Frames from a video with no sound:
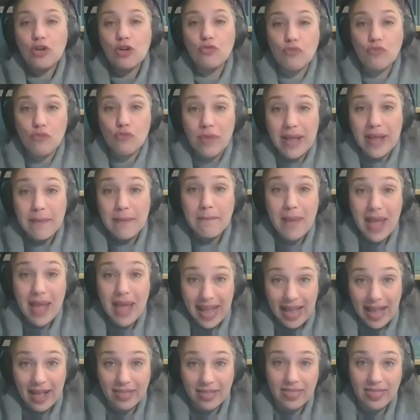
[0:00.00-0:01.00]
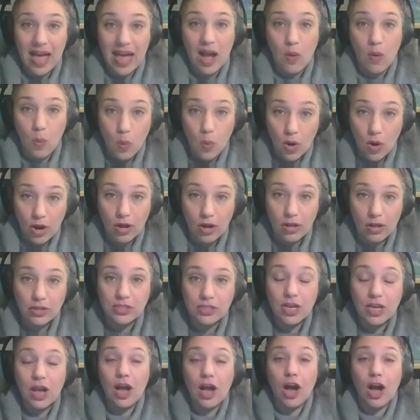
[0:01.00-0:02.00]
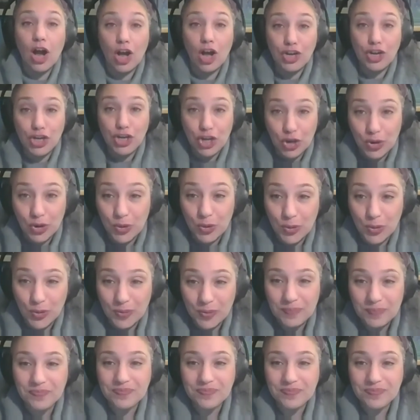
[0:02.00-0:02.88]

remaking that world anew.